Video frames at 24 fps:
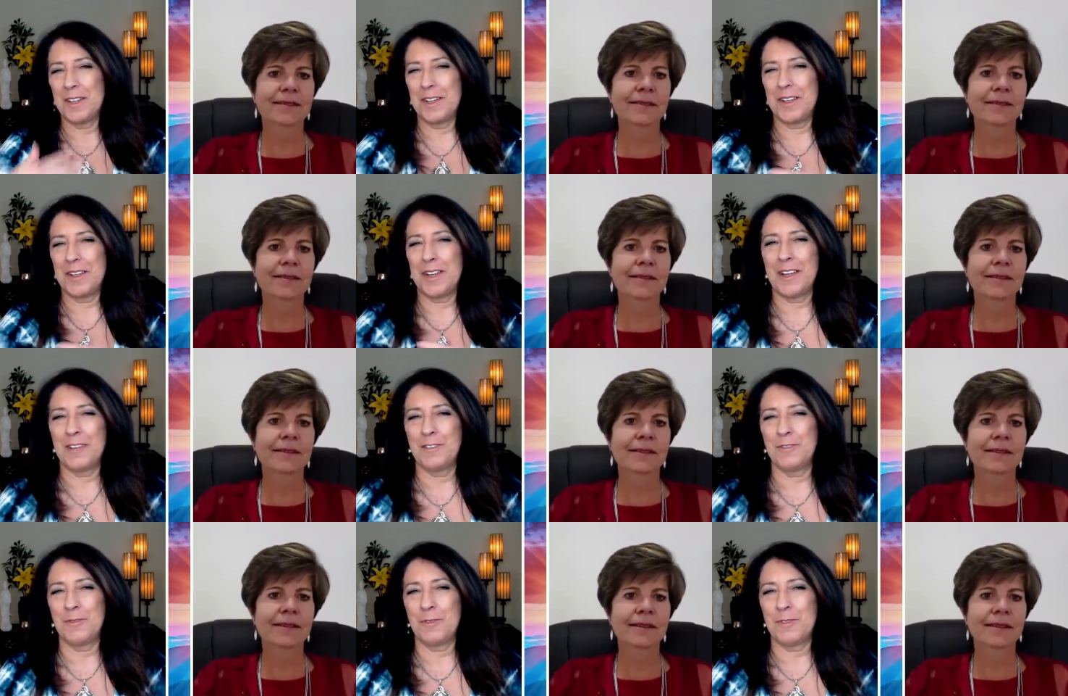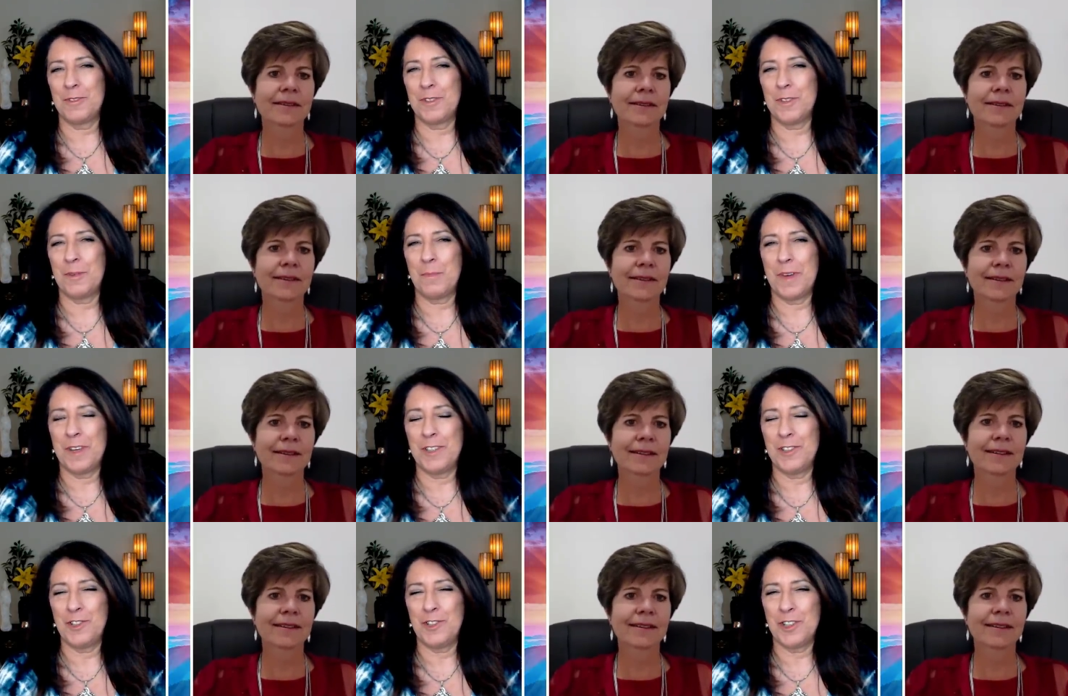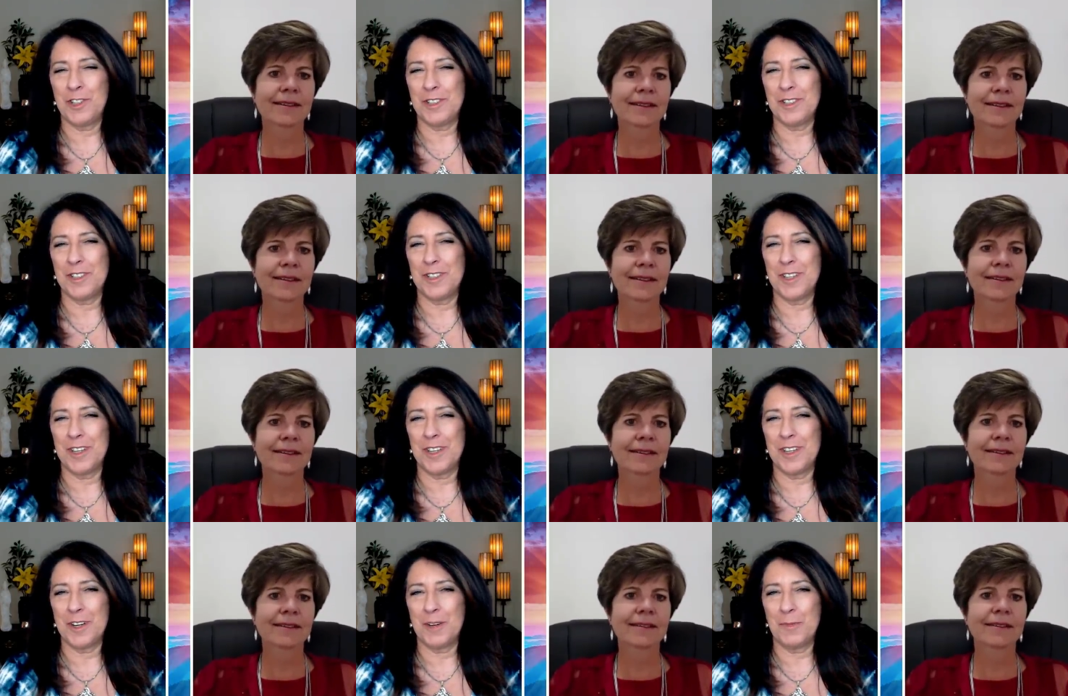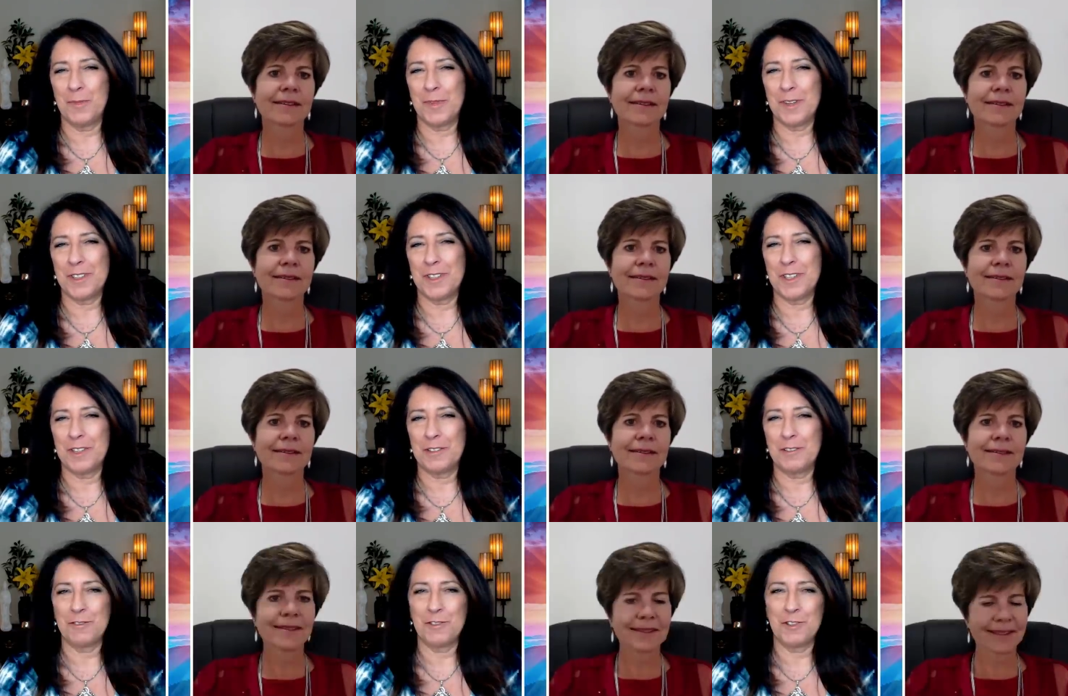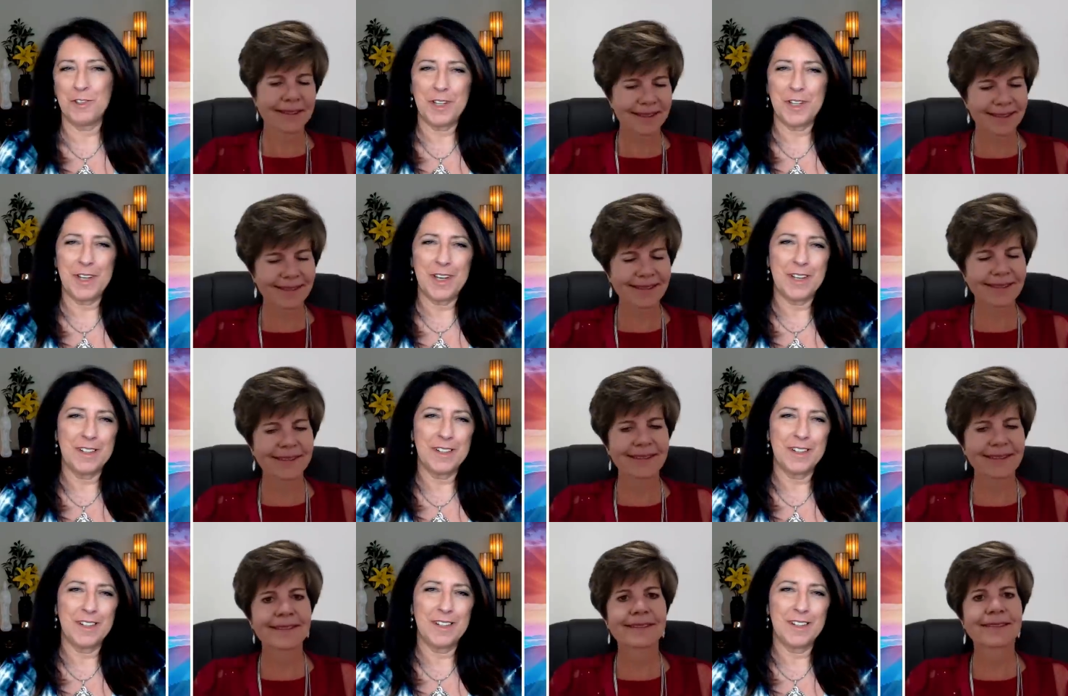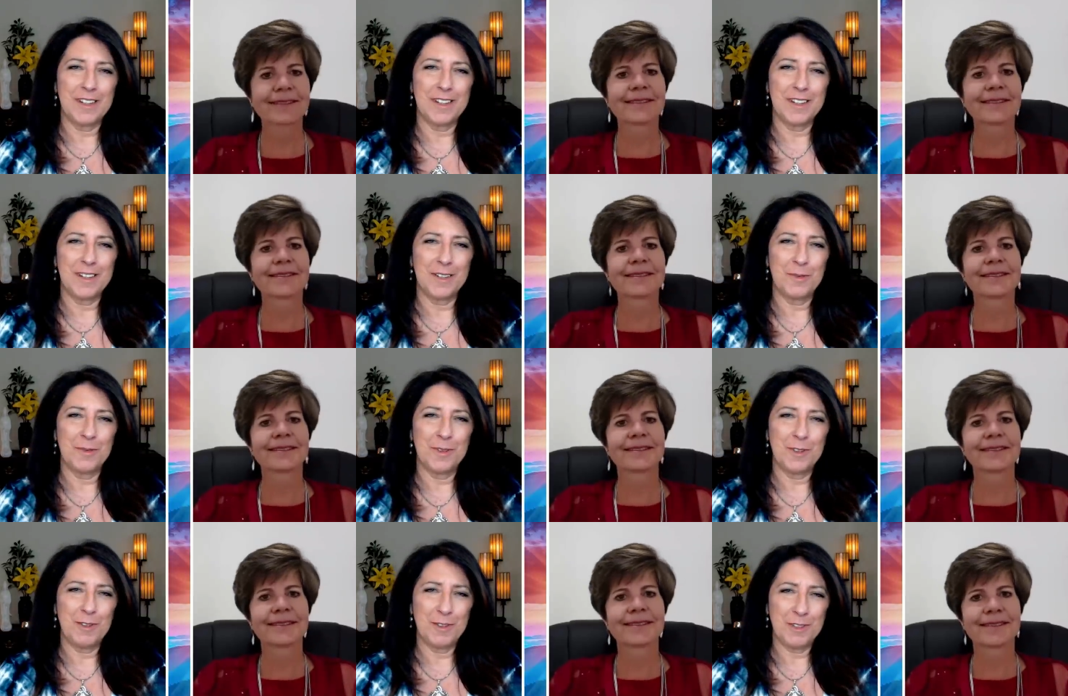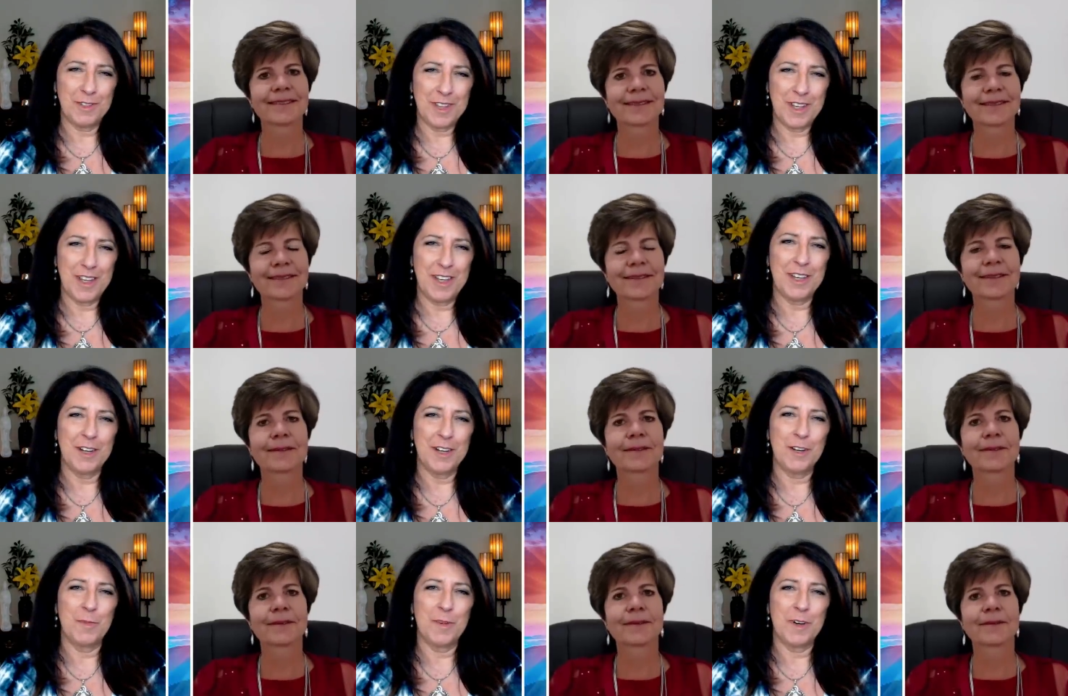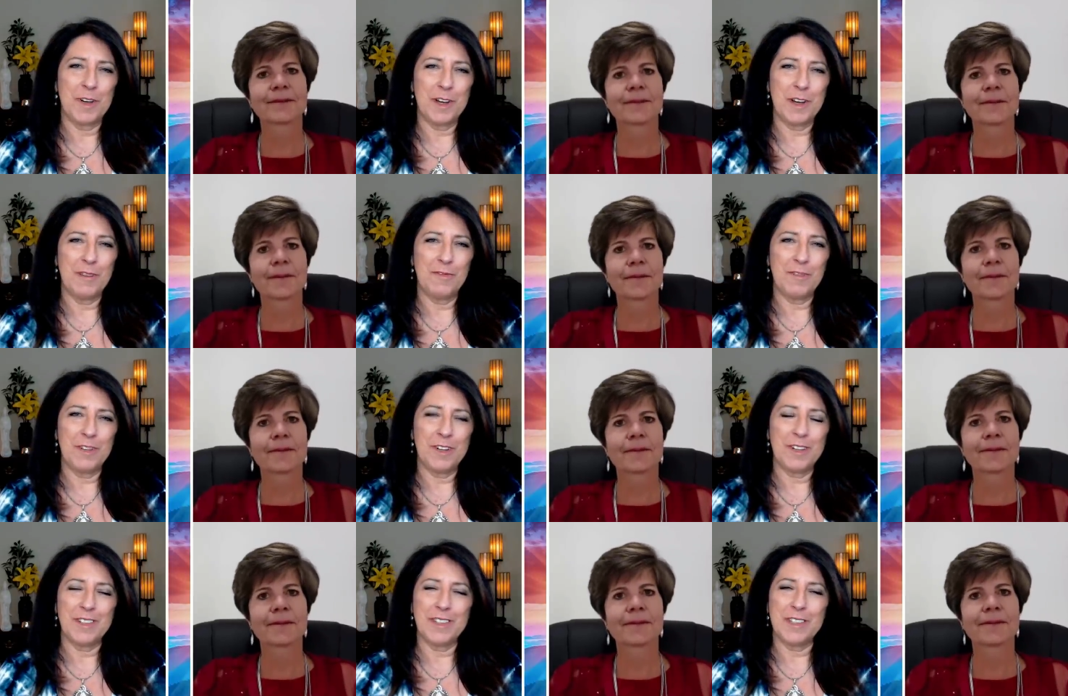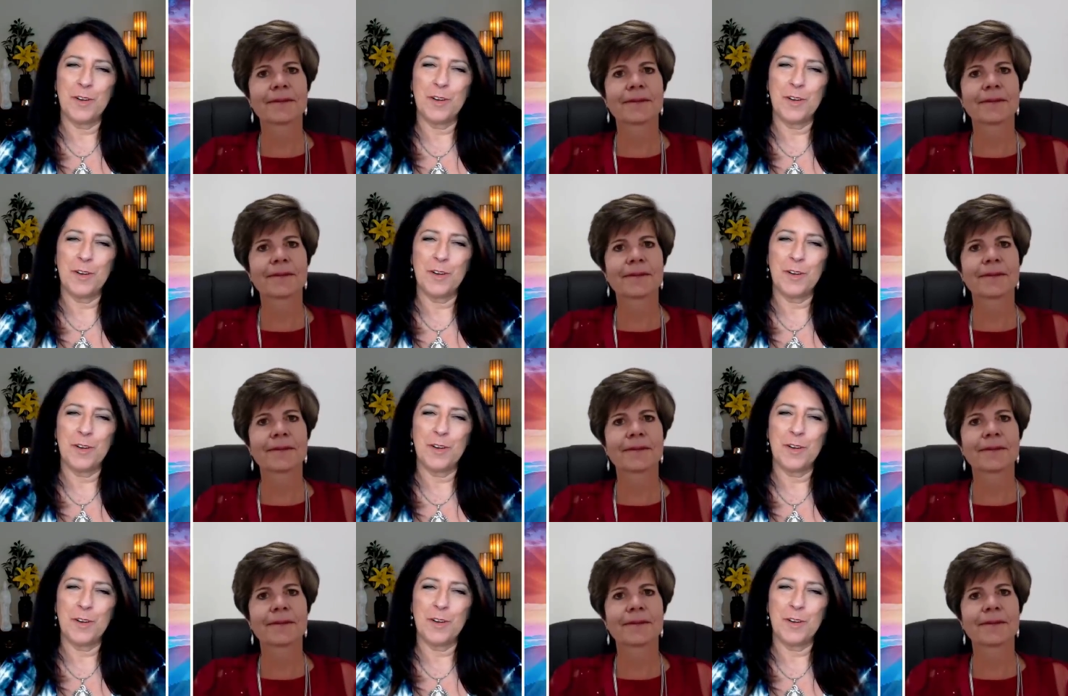Speaker 1: an extra dimension to help us understand uh, what you're saying here about evidence.